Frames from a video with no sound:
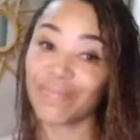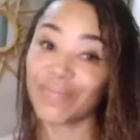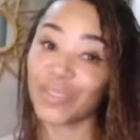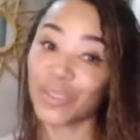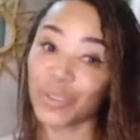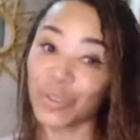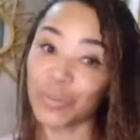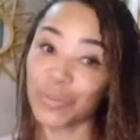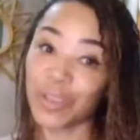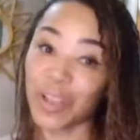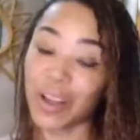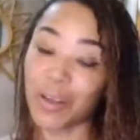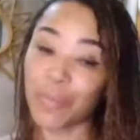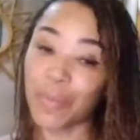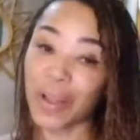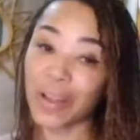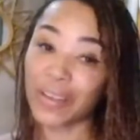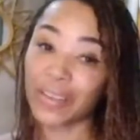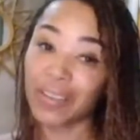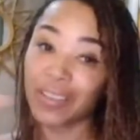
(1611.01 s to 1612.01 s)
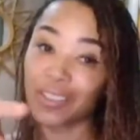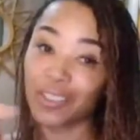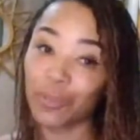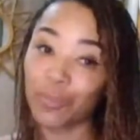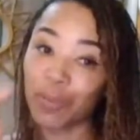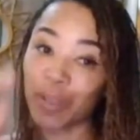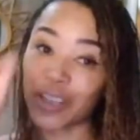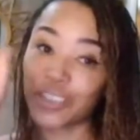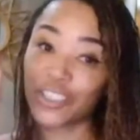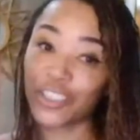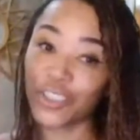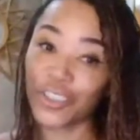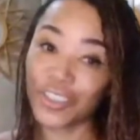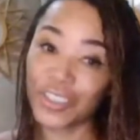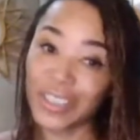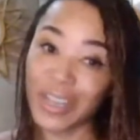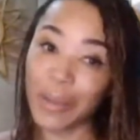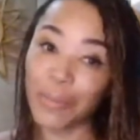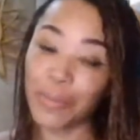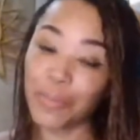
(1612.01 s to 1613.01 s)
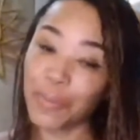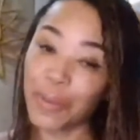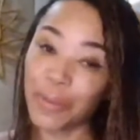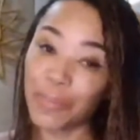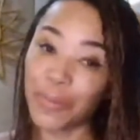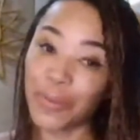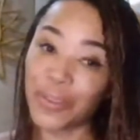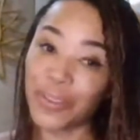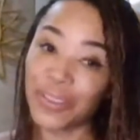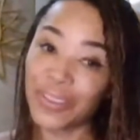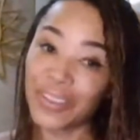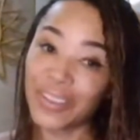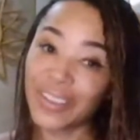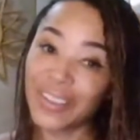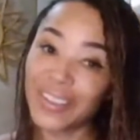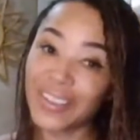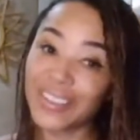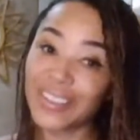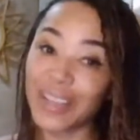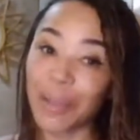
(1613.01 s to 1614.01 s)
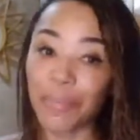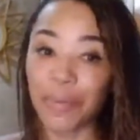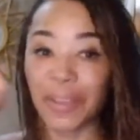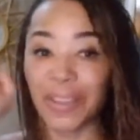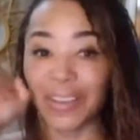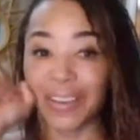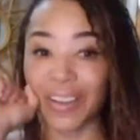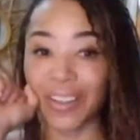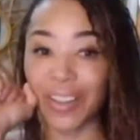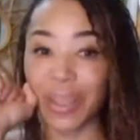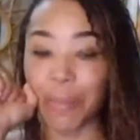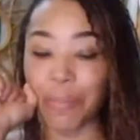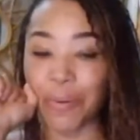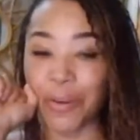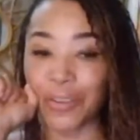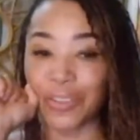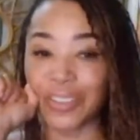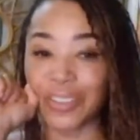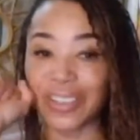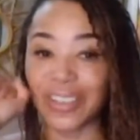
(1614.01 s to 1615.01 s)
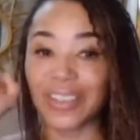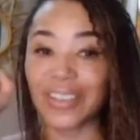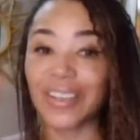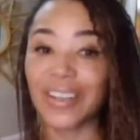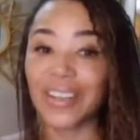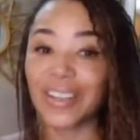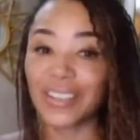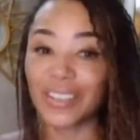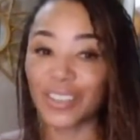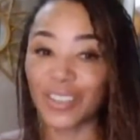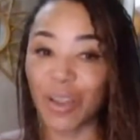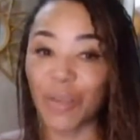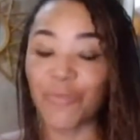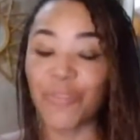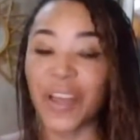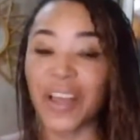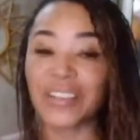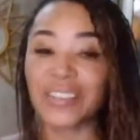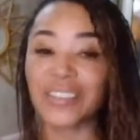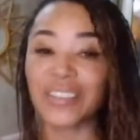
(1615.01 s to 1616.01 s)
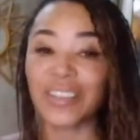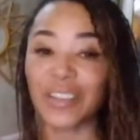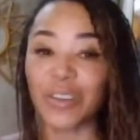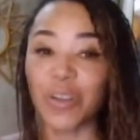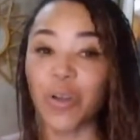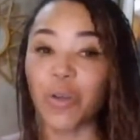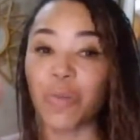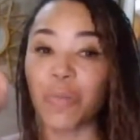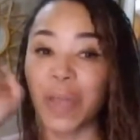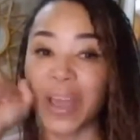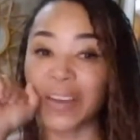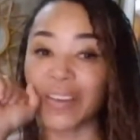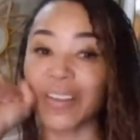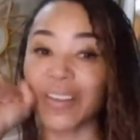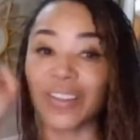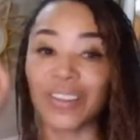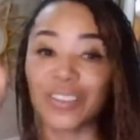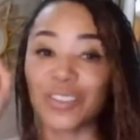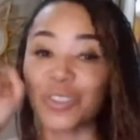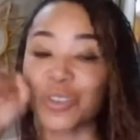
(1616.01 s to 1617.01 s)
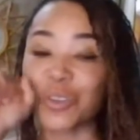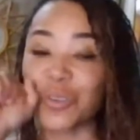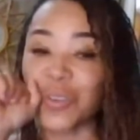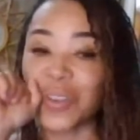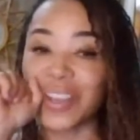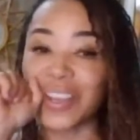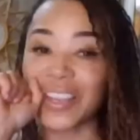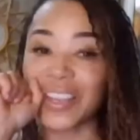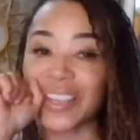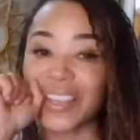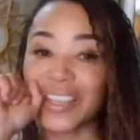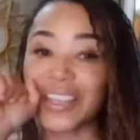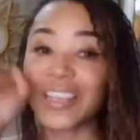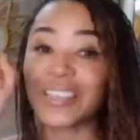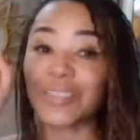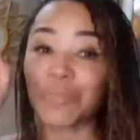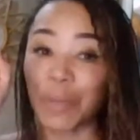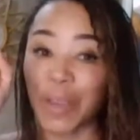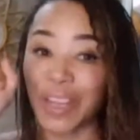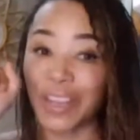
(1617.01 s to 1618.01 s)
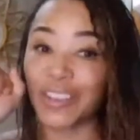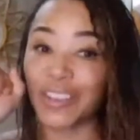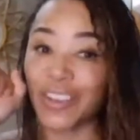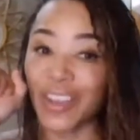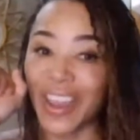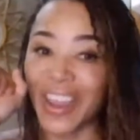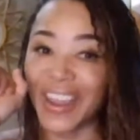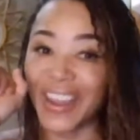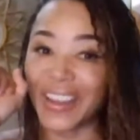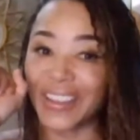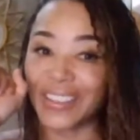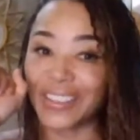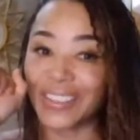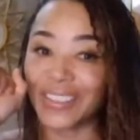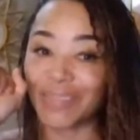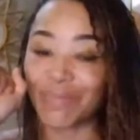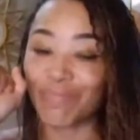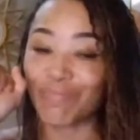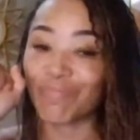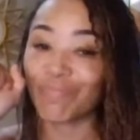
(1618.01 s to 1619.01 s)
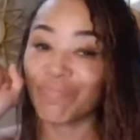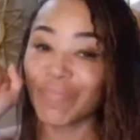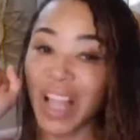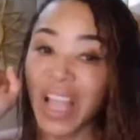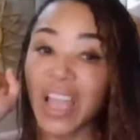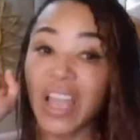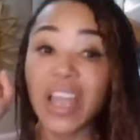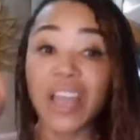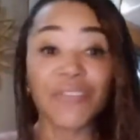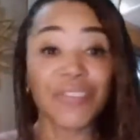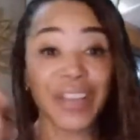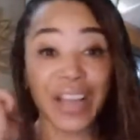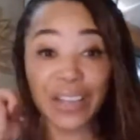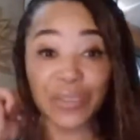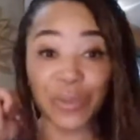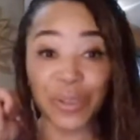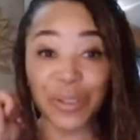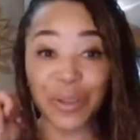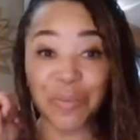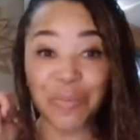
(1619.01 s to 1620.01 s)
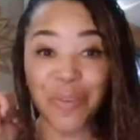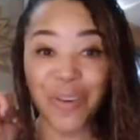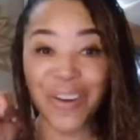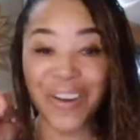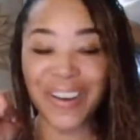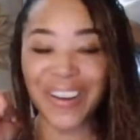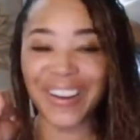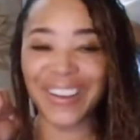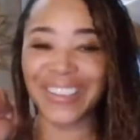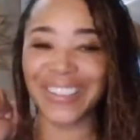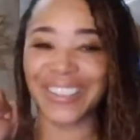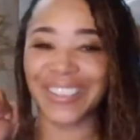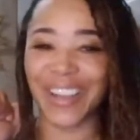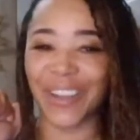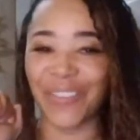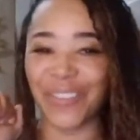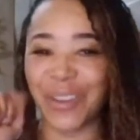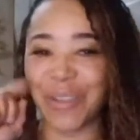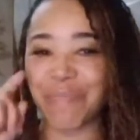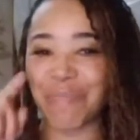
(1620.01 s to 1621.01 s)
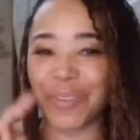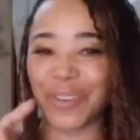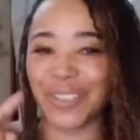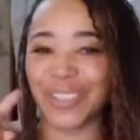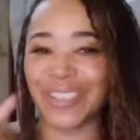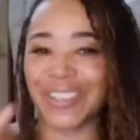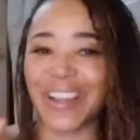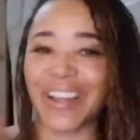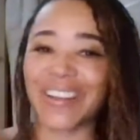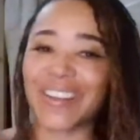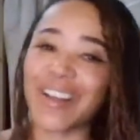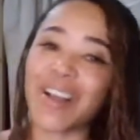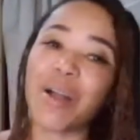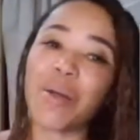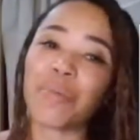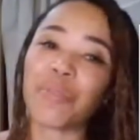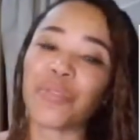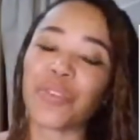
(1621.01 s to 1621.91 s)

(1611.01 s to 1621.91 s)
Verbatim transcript: So I'm talking about get your blood sugar stable, people. Stop eating all that protein. Stop fasting and OMAD. All it's doing is making you age. If you guys want to learn more, go to stephanieperson.com.